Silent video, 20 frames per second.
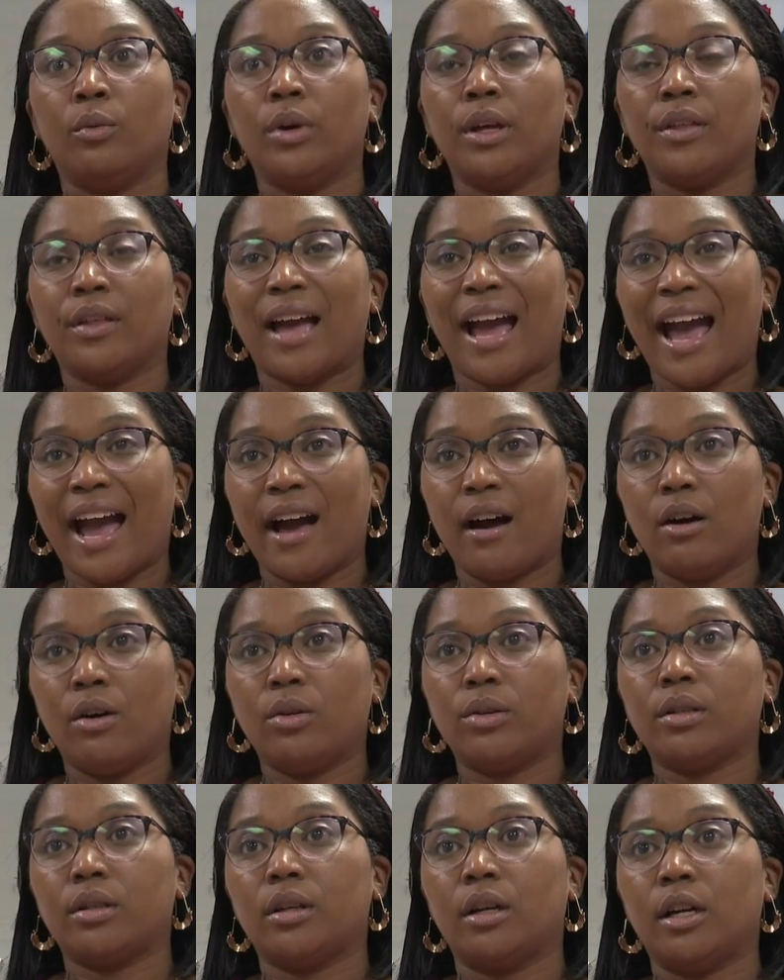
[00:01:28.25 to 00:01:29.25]

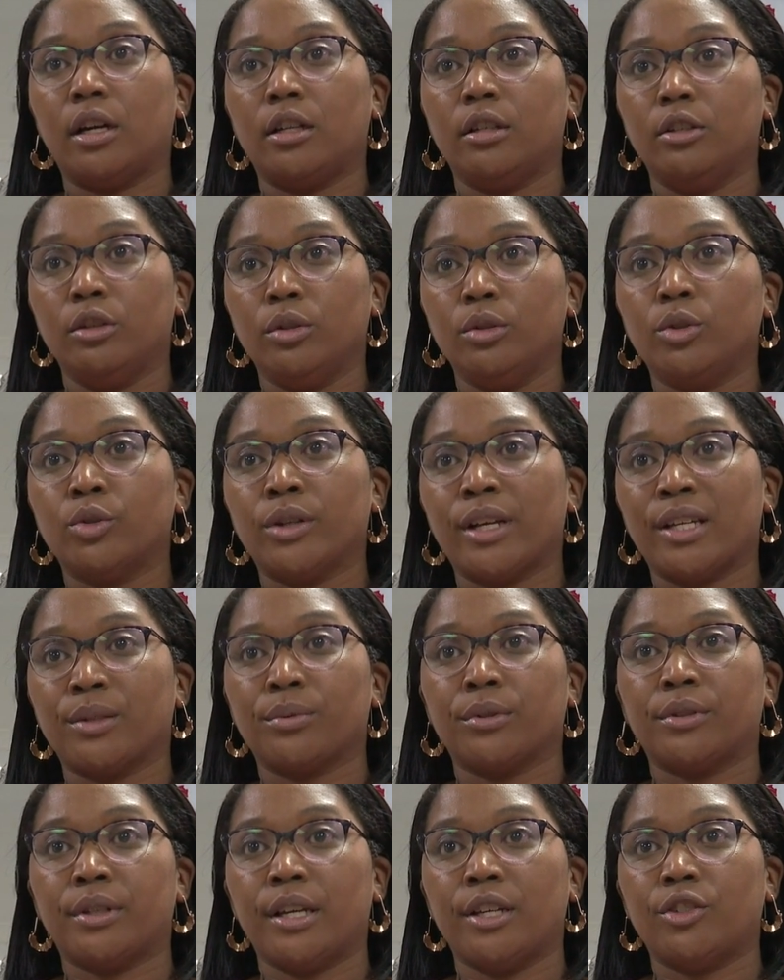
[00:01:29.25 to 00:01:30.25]
Without a new
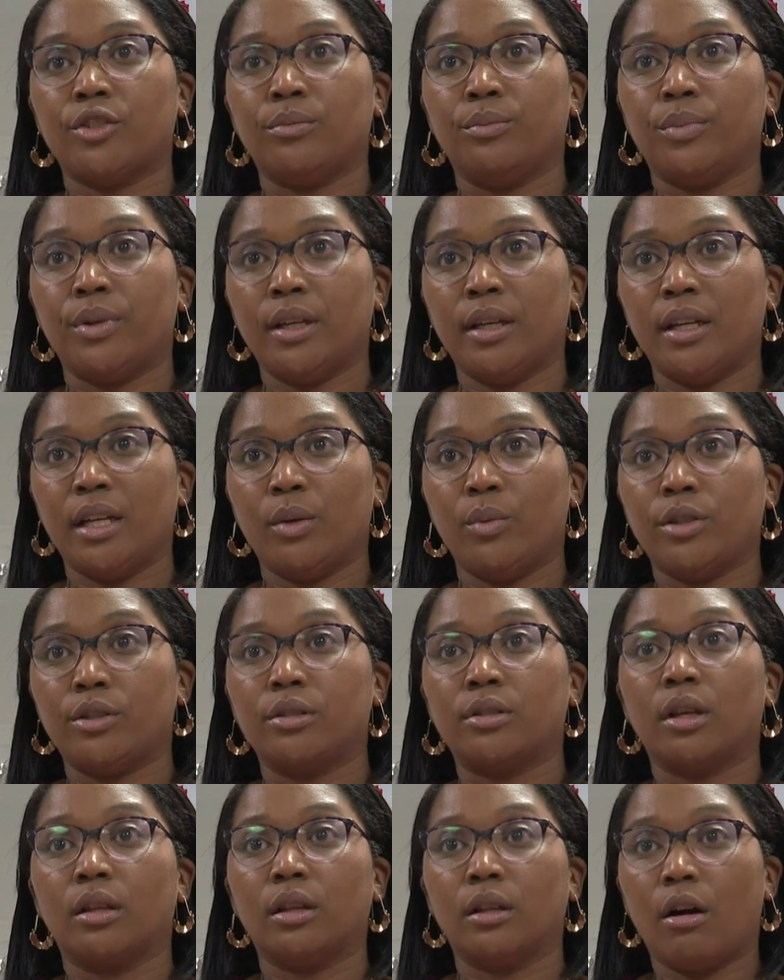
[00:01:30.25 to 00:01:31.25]
transportation penny, which
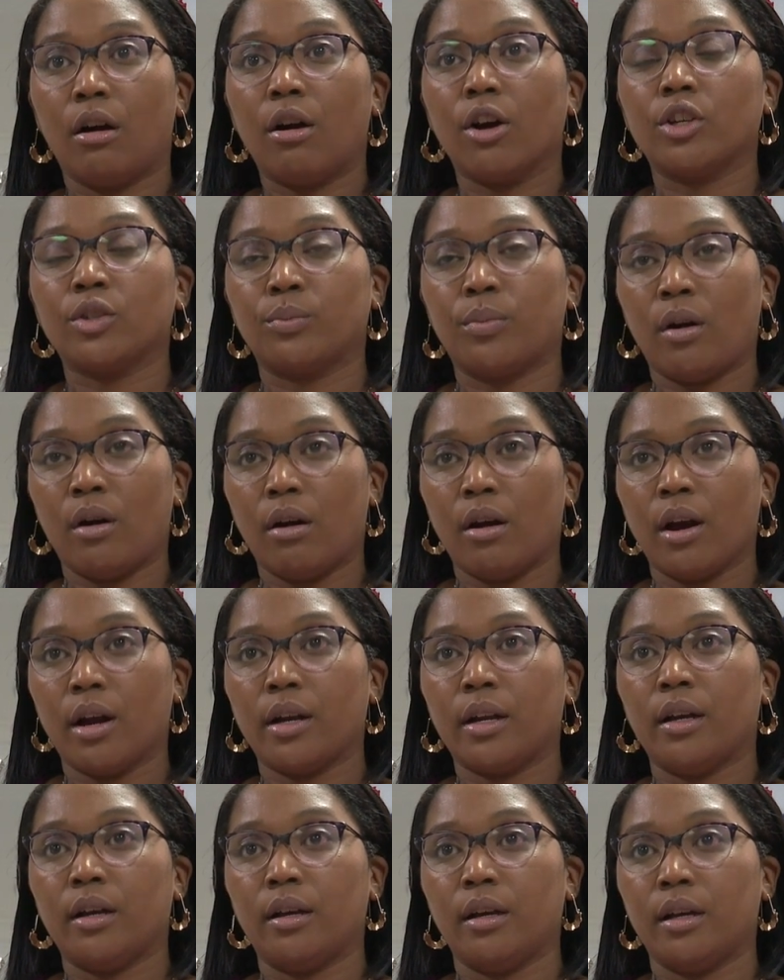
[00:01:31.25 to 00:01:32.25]
is a large
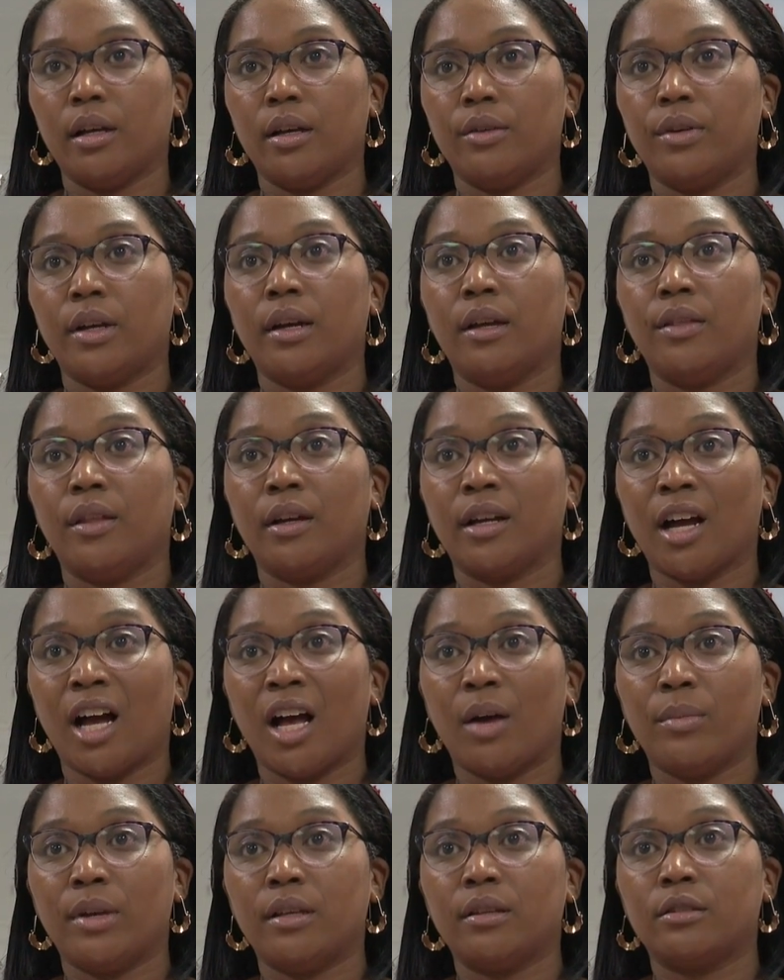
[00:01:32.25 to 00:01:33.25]
part of the
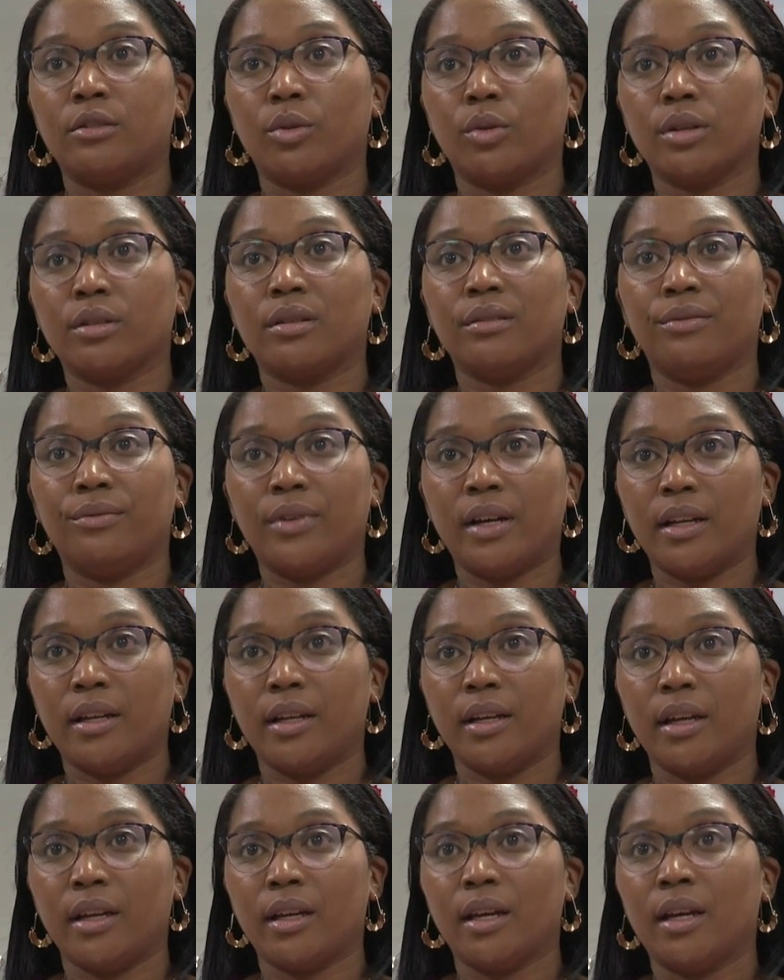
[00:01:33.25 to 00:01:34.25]
Comet source of
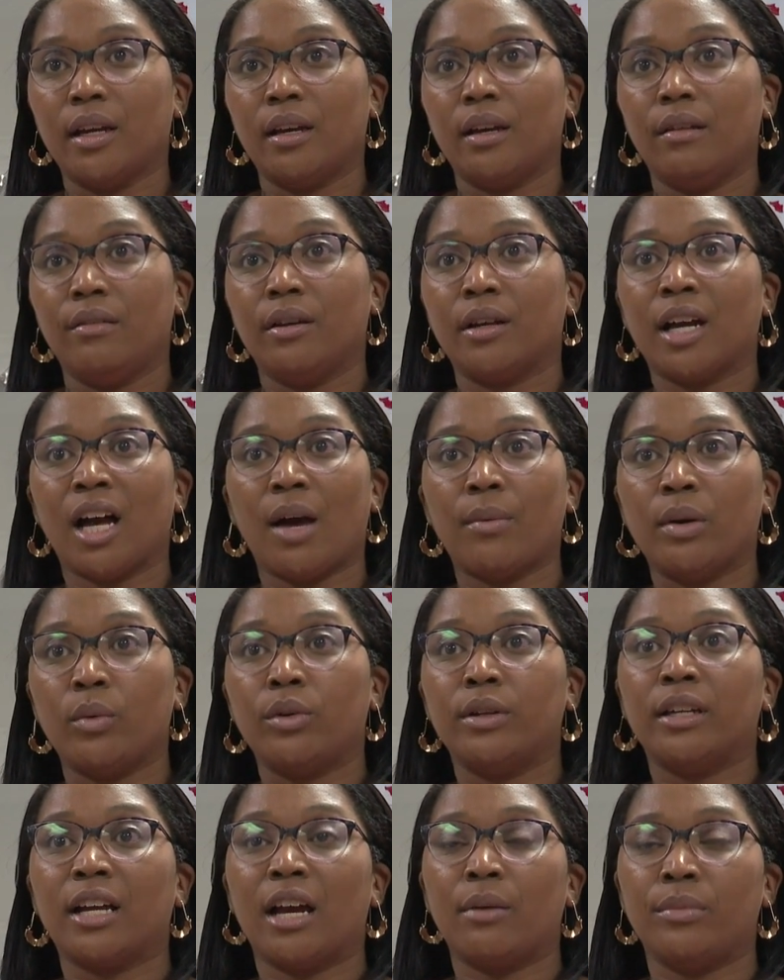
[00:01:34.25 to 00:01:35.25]
funding, the Comet
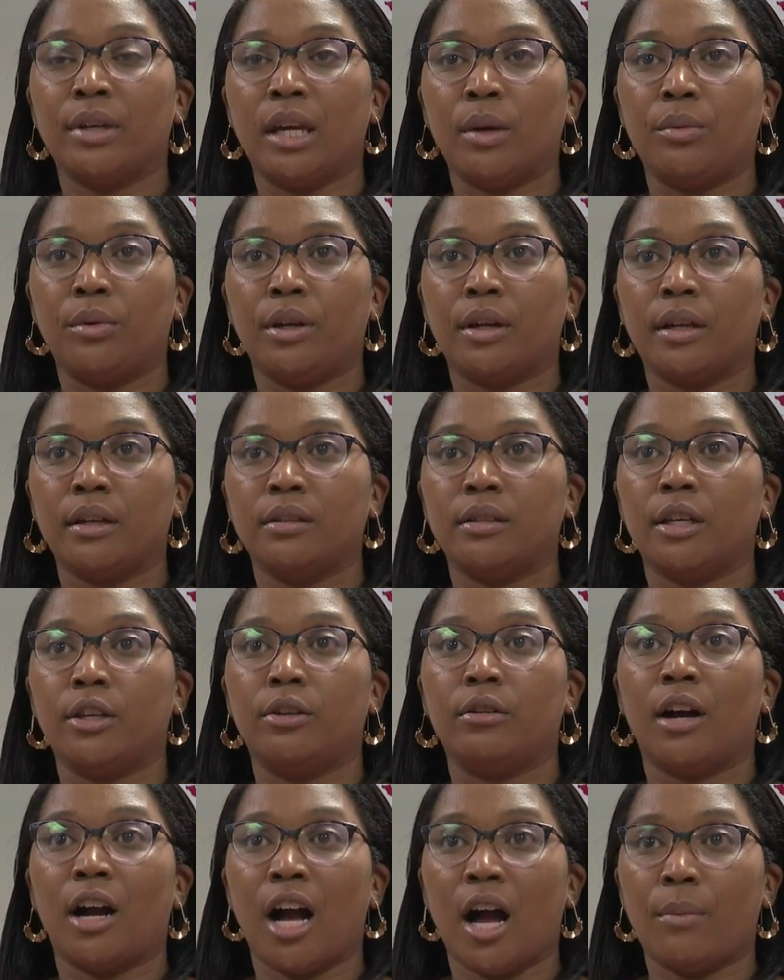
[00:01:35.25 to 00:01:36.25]
would not be able to continue
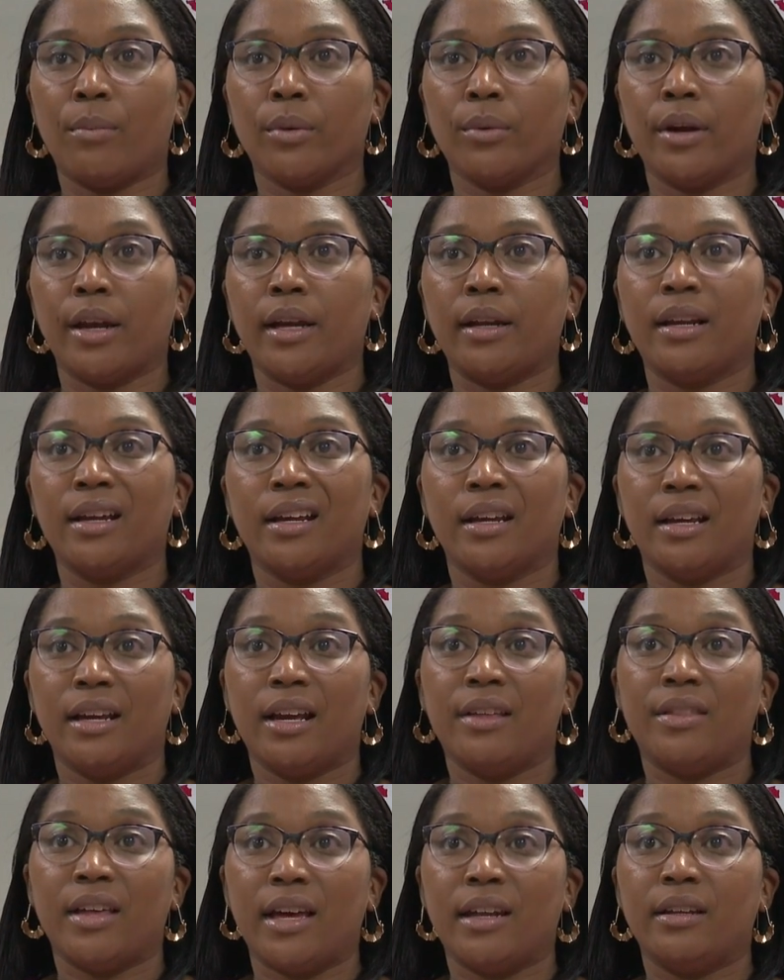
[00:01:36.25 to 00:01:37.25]
to operate.
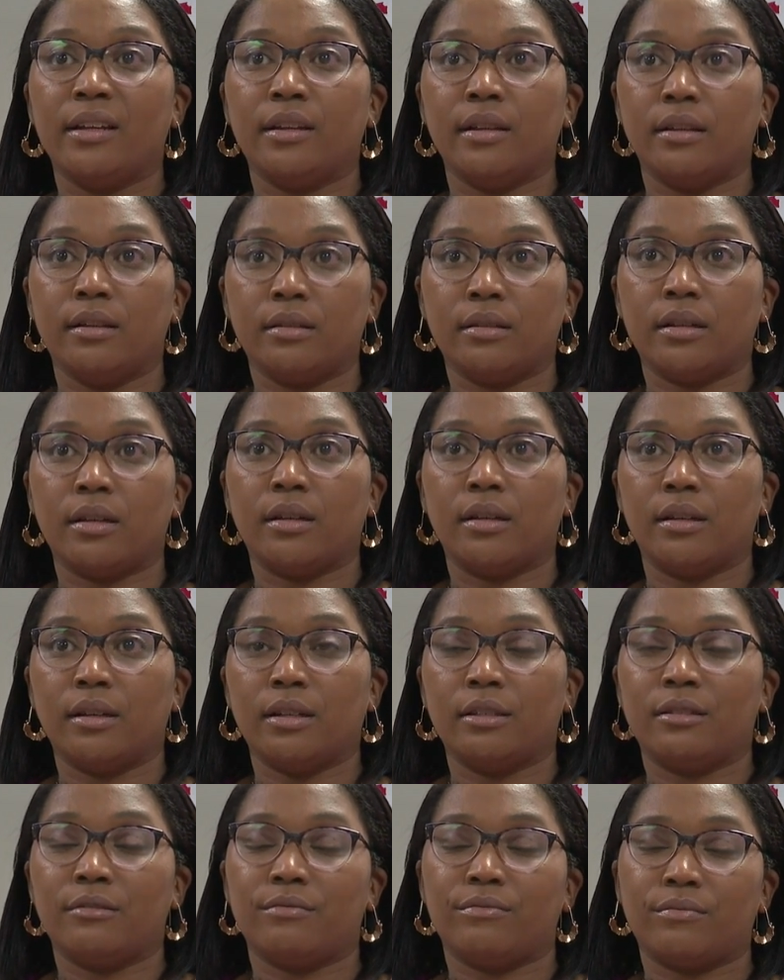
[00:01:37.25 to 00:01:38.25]
And that is a,
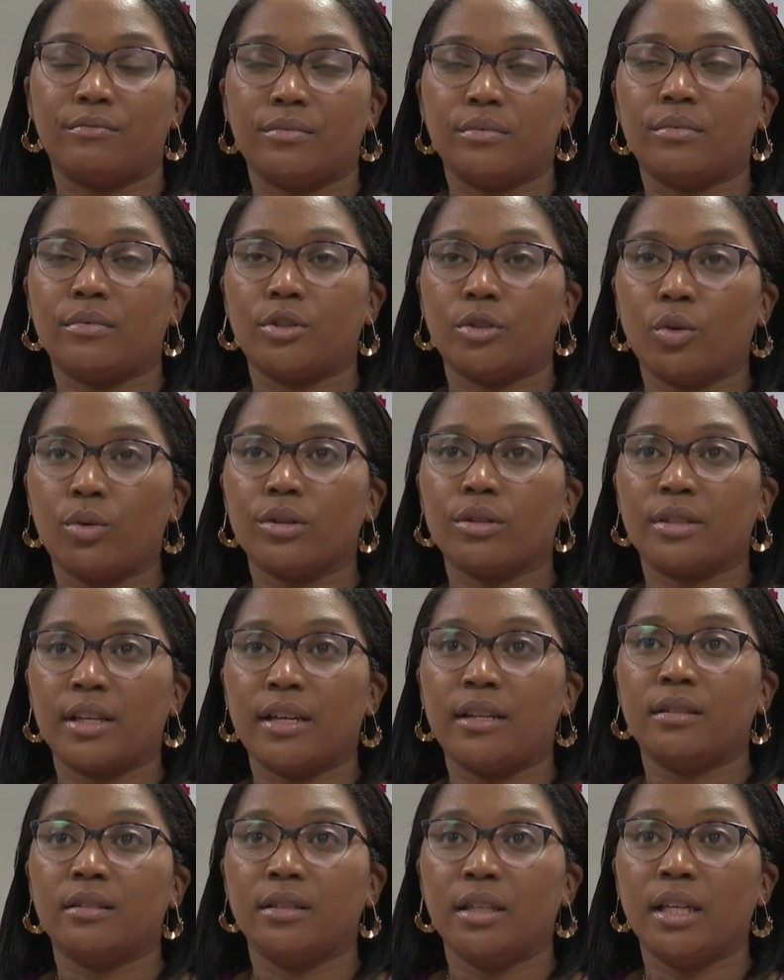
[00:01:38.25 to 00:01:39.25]
a source
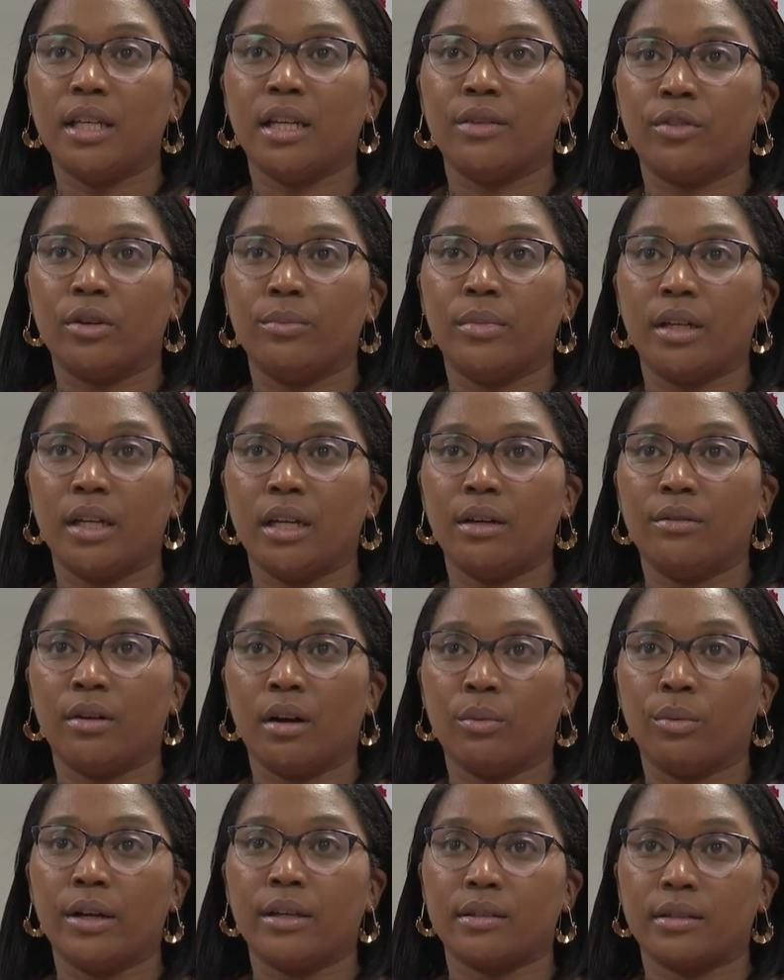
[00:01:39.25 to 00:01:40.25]
that is needed for many of our
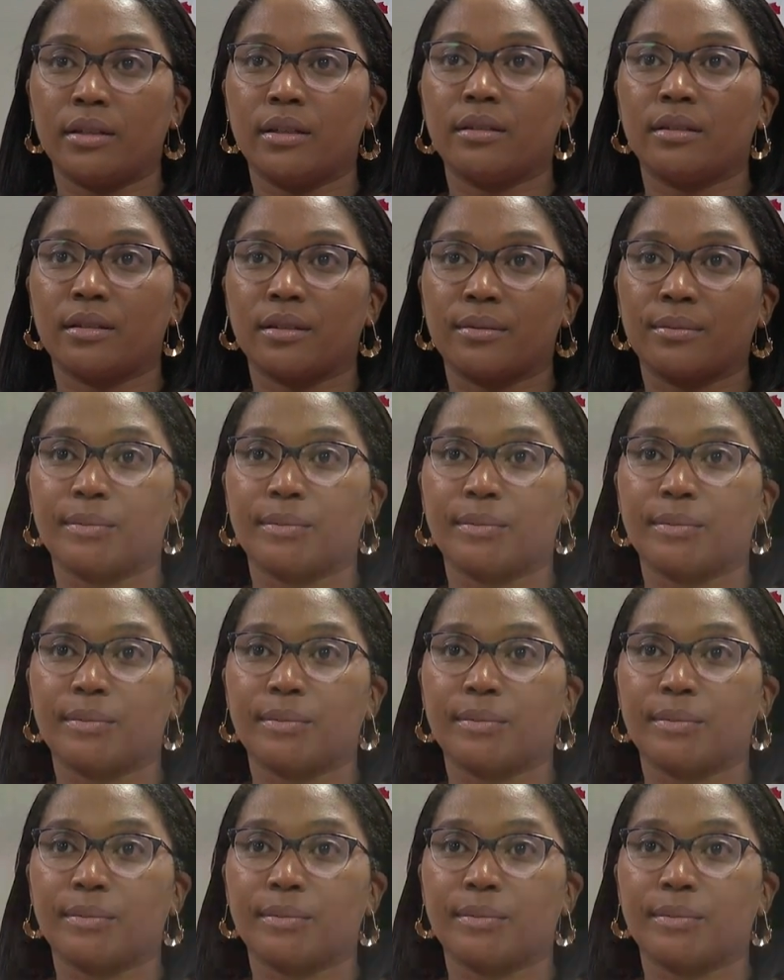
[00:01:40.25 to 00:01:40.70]
residents.